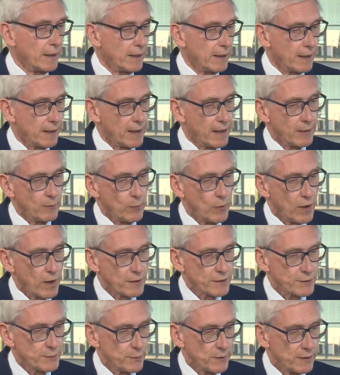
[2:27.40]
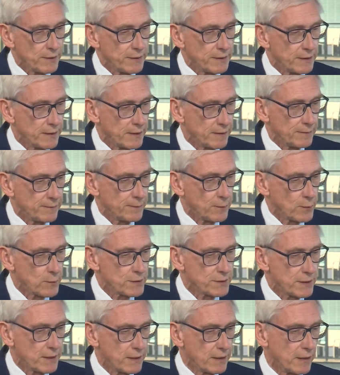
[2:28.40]
on walks with
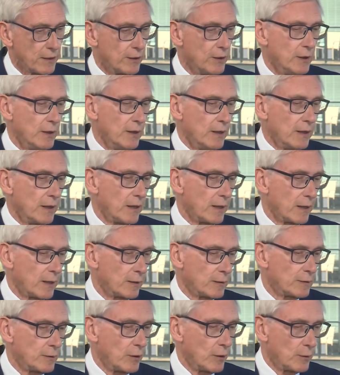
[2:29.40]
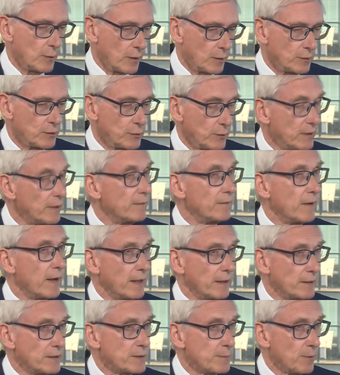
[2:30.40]
folks that are doing the
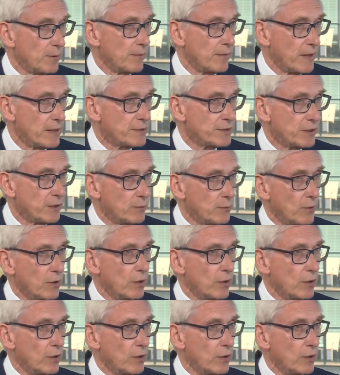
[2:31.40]
violence prevention